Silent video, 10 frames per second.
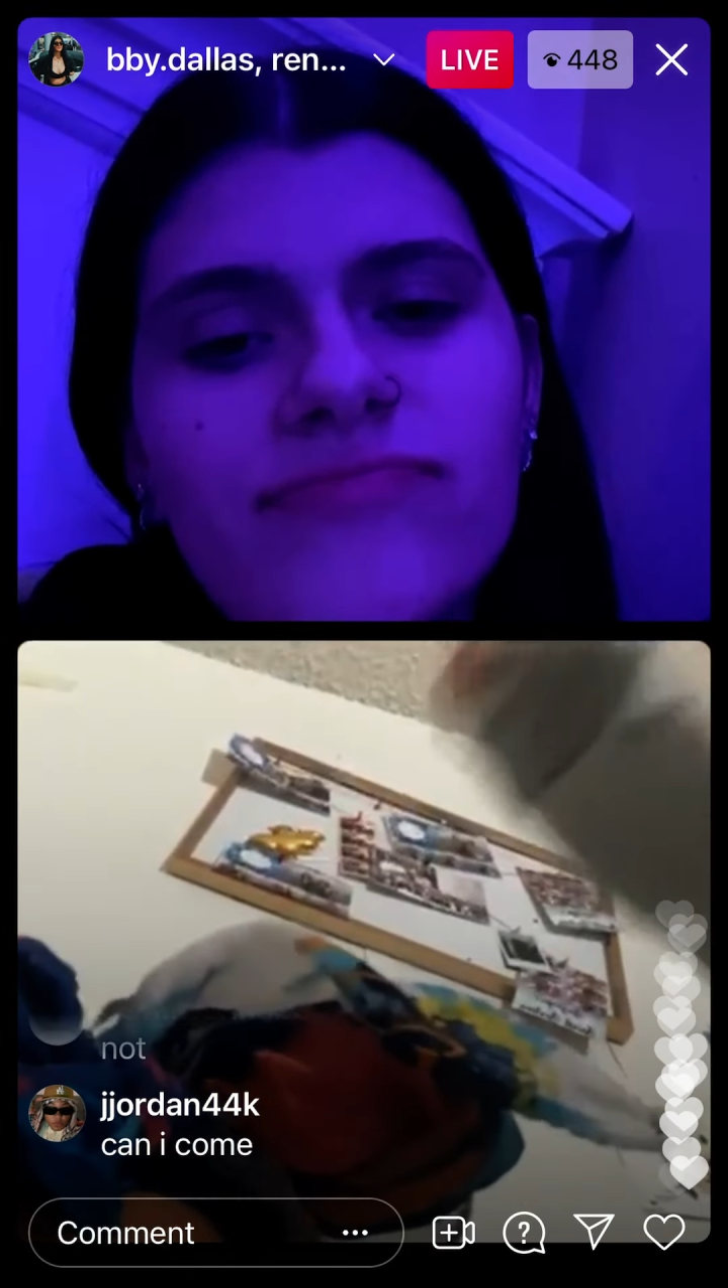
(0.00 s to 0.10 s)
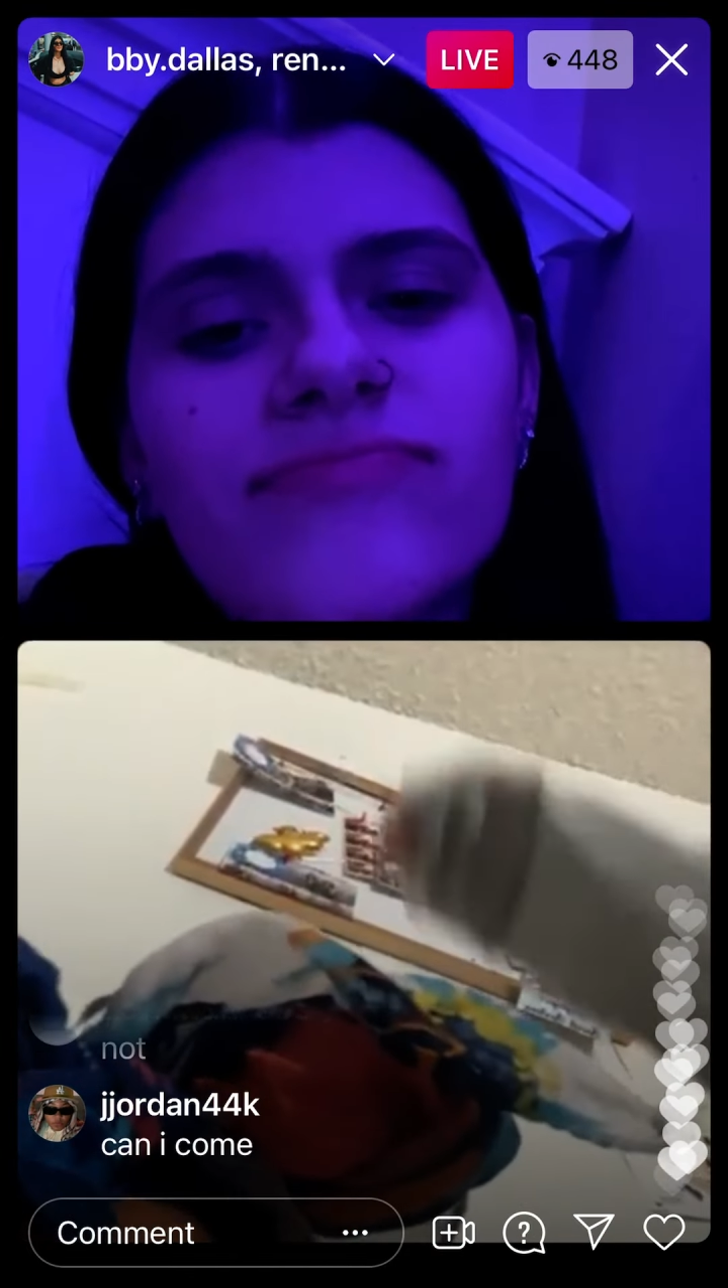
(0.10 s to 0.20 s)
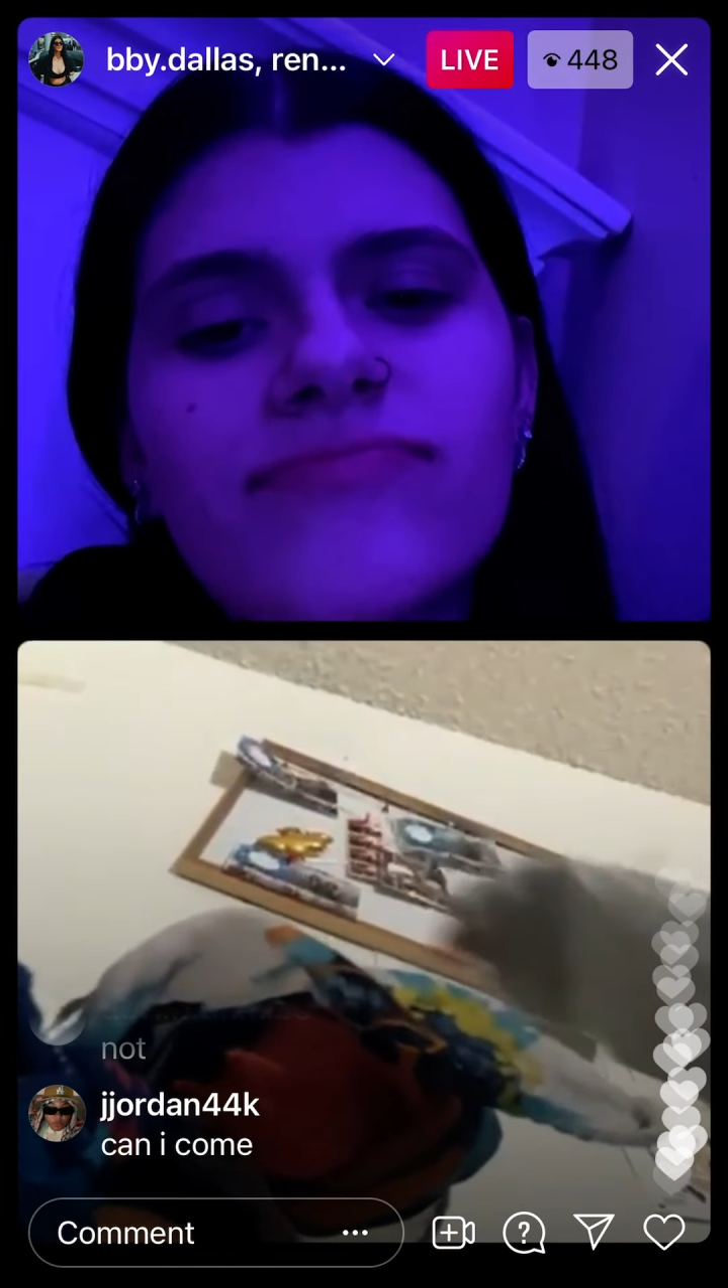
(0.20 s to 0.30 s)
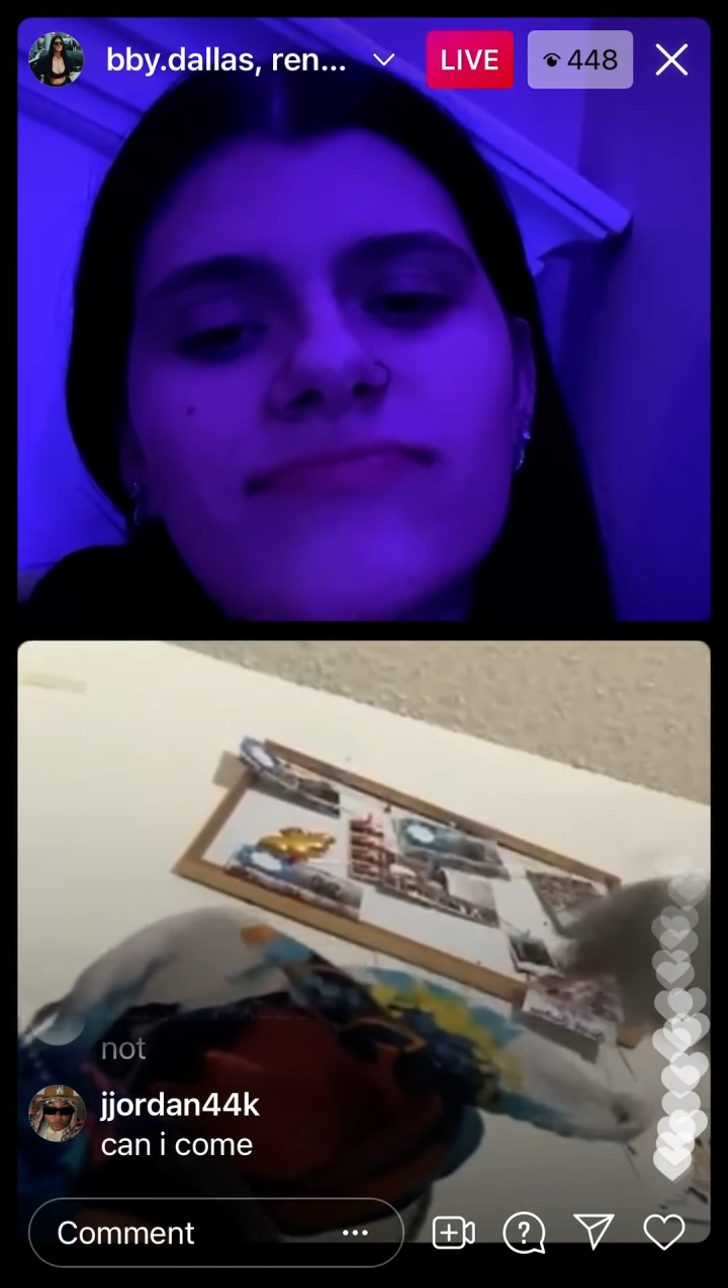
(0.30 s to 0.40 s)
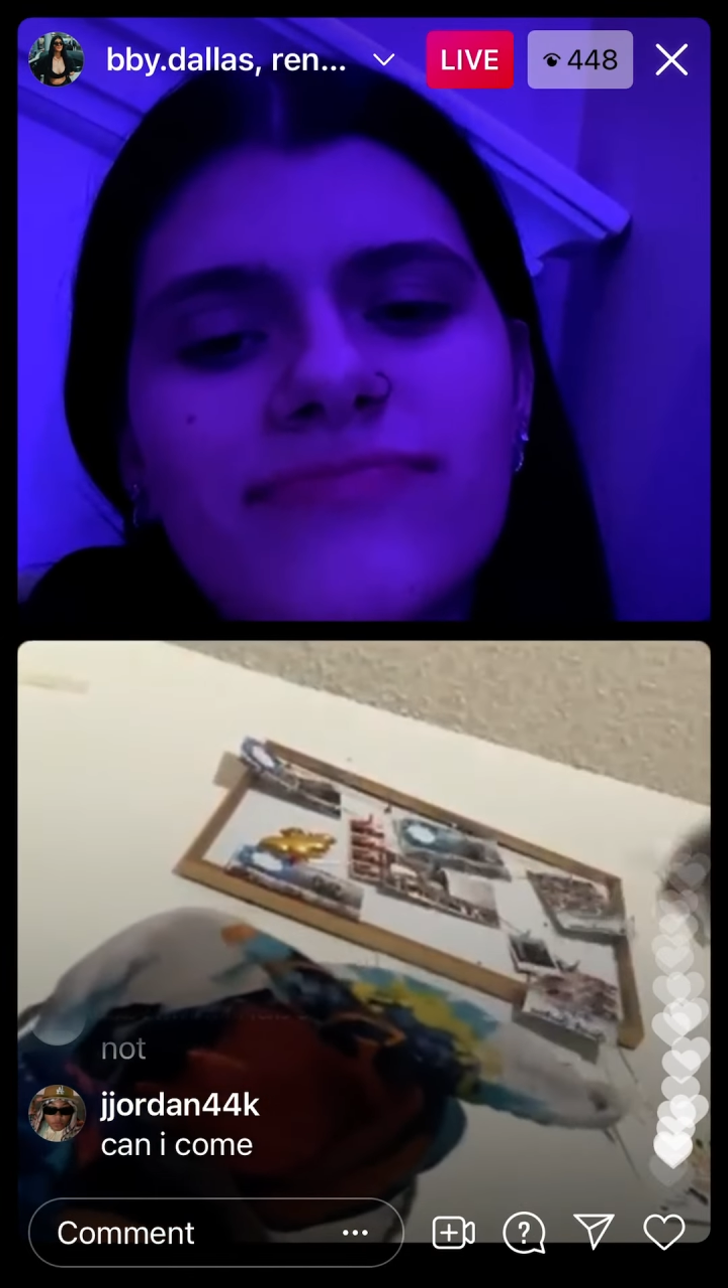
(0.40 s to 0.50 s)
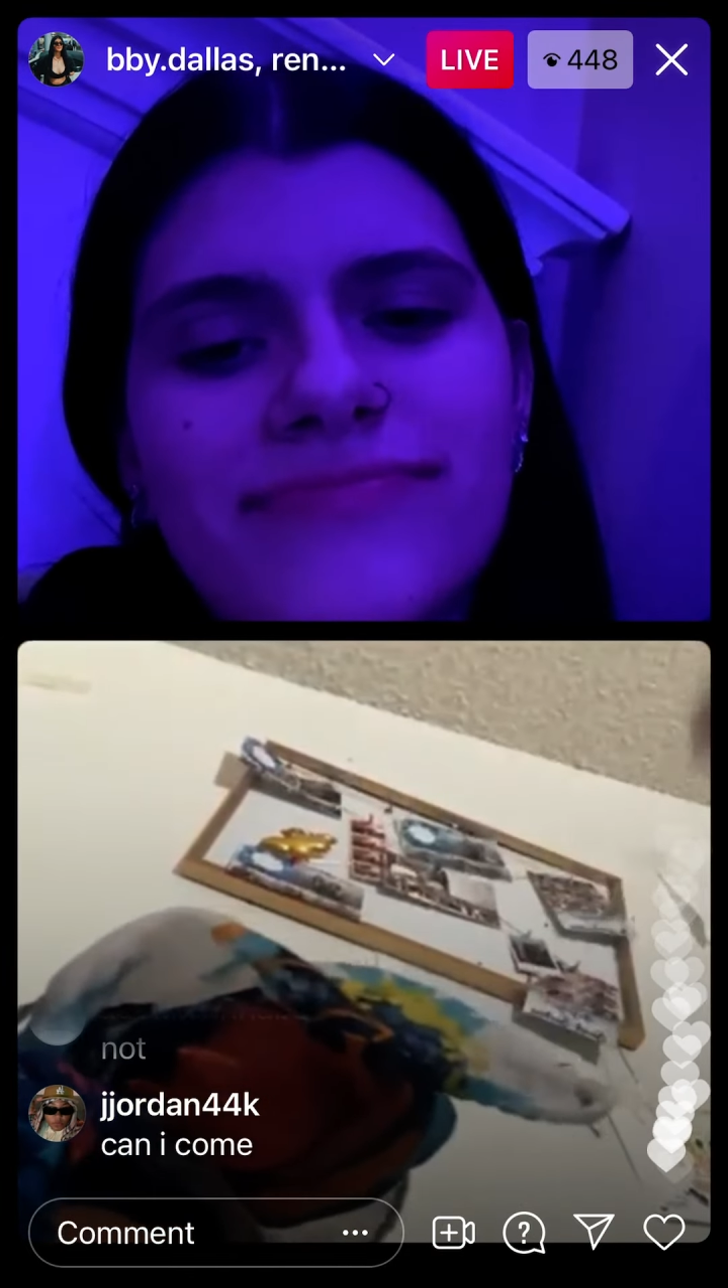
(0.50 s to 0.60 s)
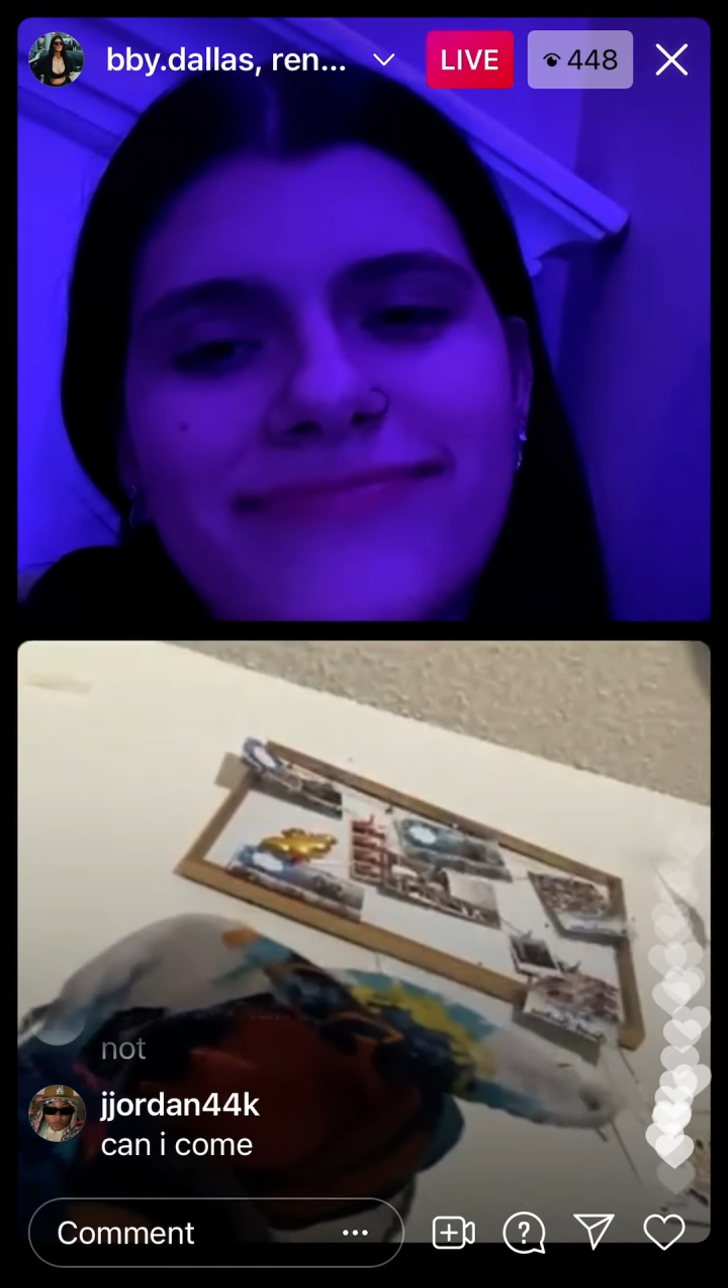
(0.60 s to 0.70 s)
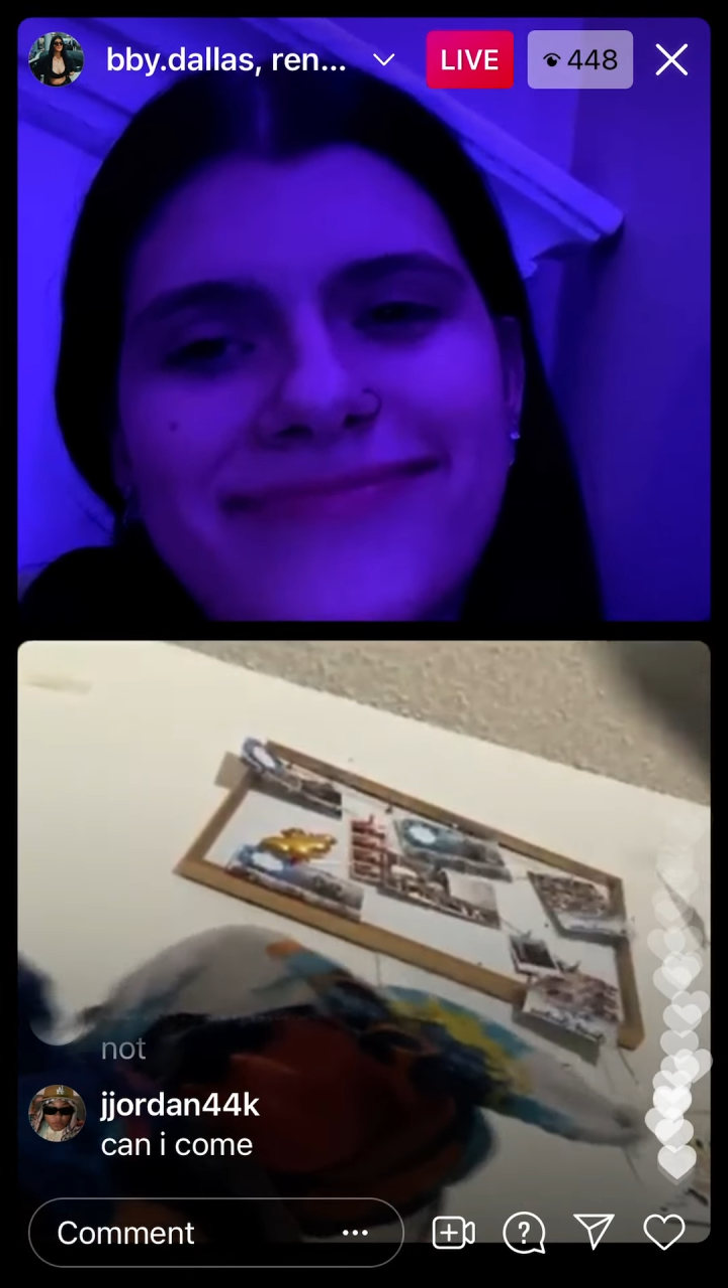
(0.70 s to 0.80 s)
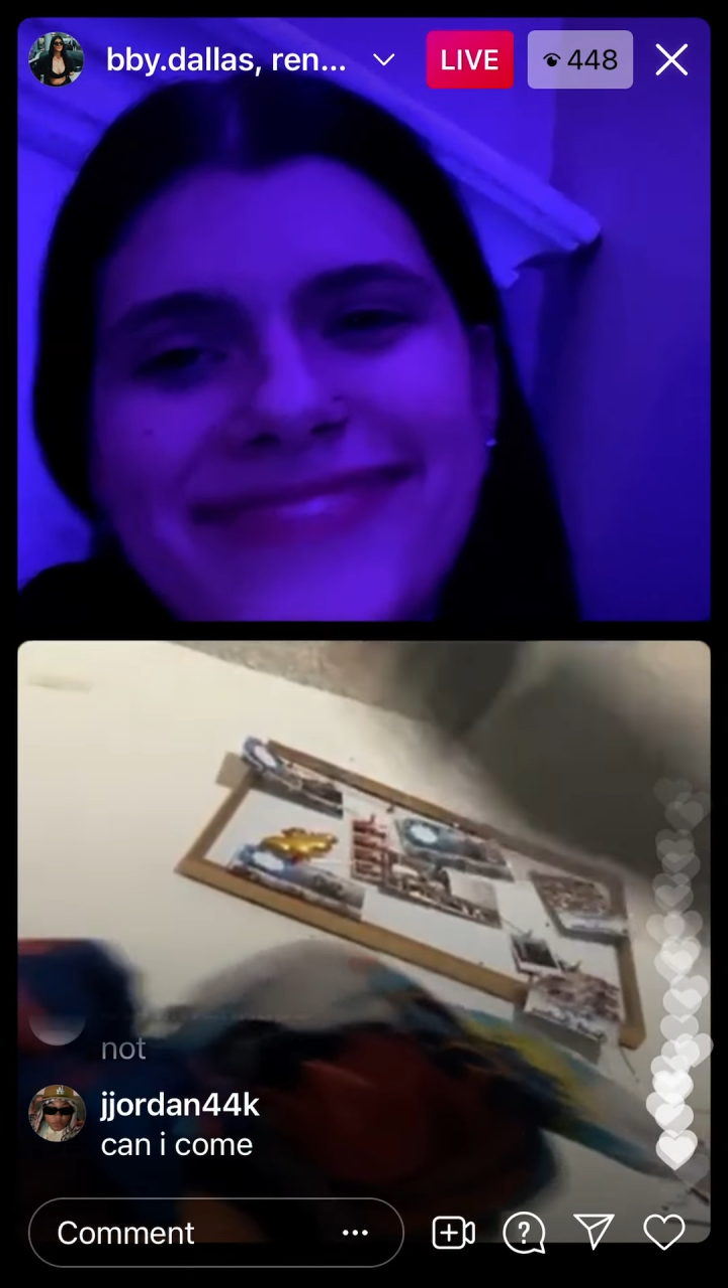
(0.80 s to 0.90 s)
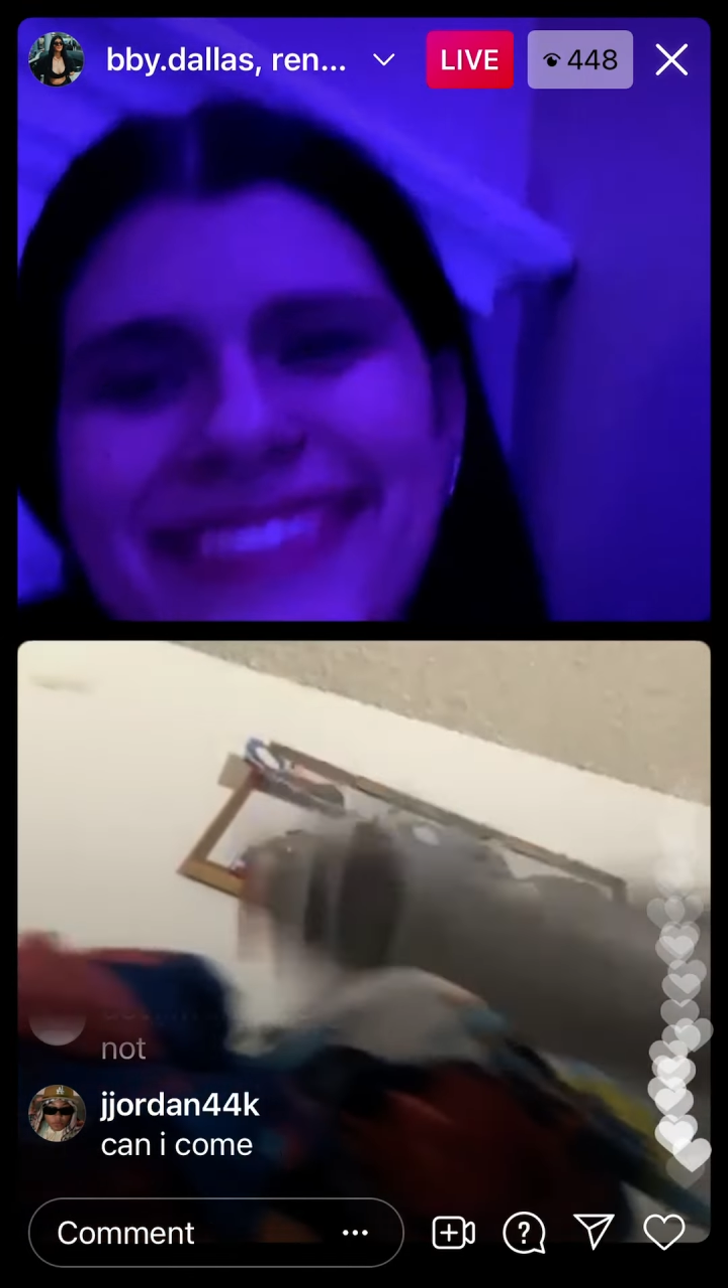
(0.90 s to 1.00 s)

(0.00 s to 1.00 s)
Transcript: ass.